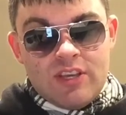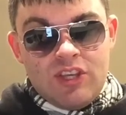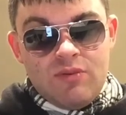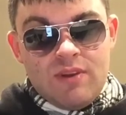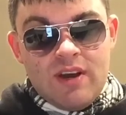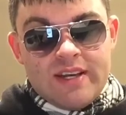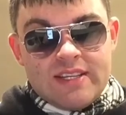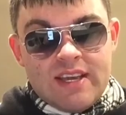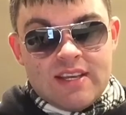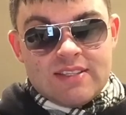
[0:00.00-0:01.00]
unite
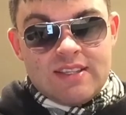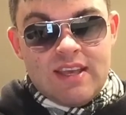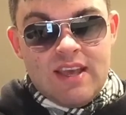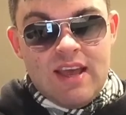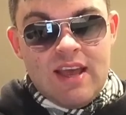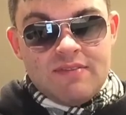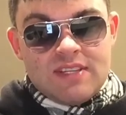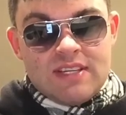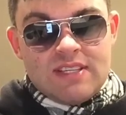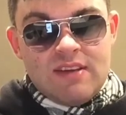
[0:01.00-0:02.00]
against the
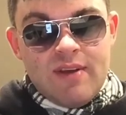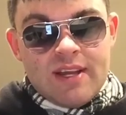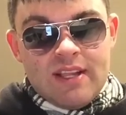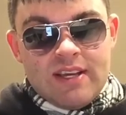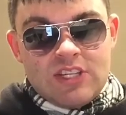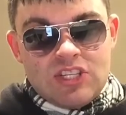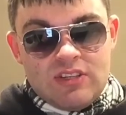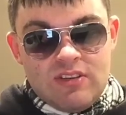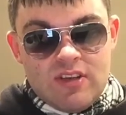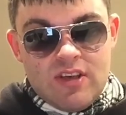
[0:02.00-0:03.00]
FTC regulation.